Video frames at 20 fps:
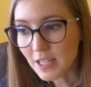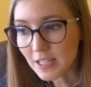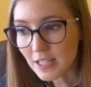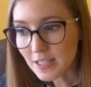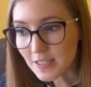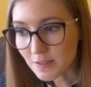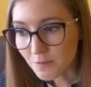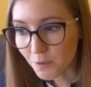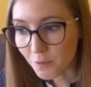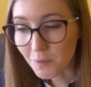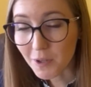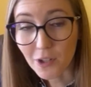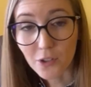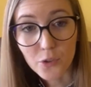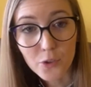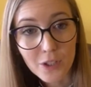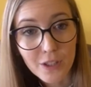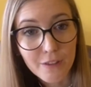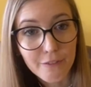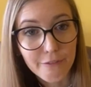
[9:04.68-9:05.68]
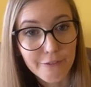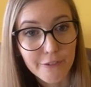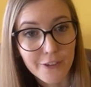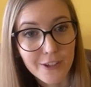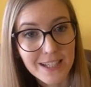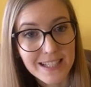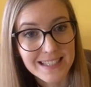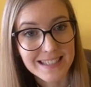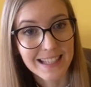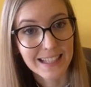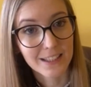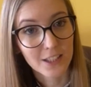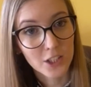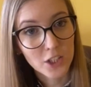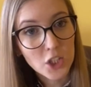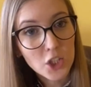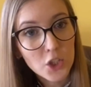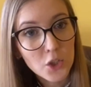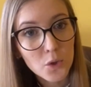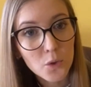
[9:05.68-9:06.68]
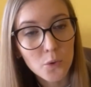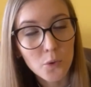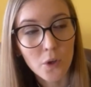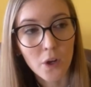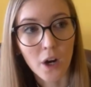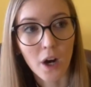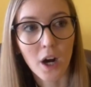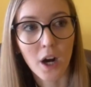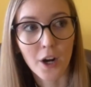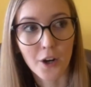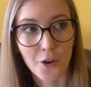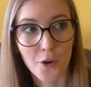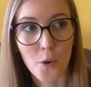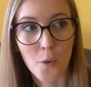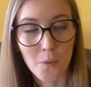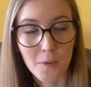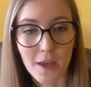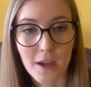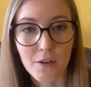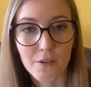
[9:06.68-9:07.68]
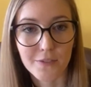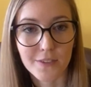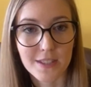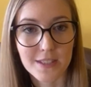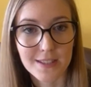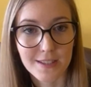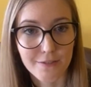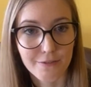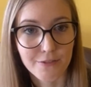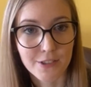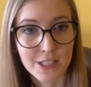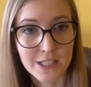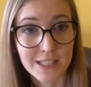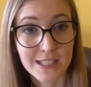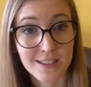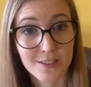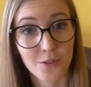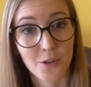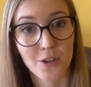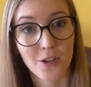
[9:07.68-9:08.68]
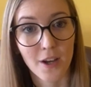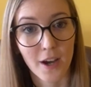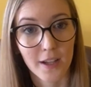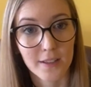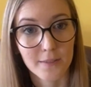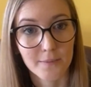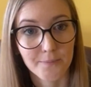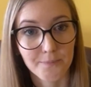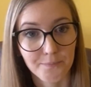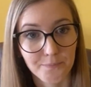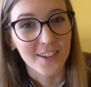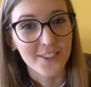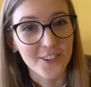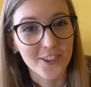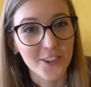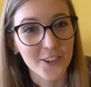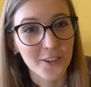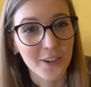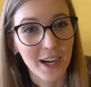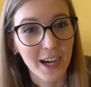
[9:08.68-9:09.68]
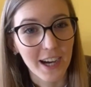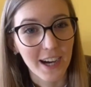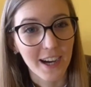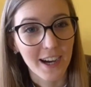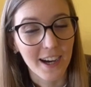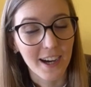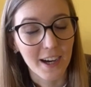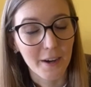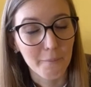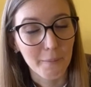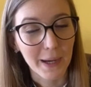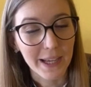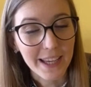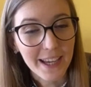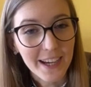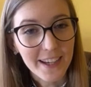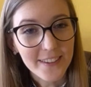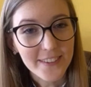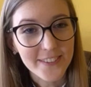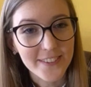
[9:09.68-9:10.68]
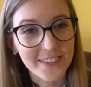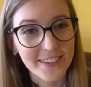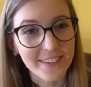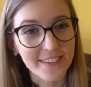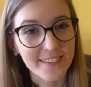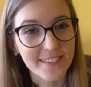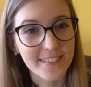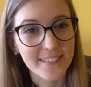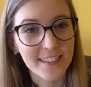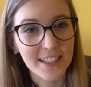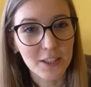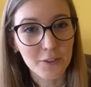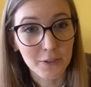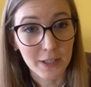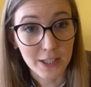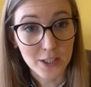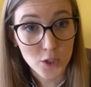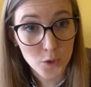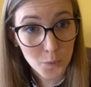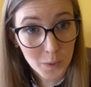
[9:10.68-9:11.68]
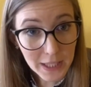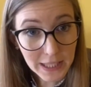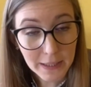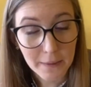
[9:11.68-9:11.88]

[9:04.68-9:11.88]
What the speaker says: is, what we are looking for is that you are aware of these differences or not. So bye guys, and see you next week.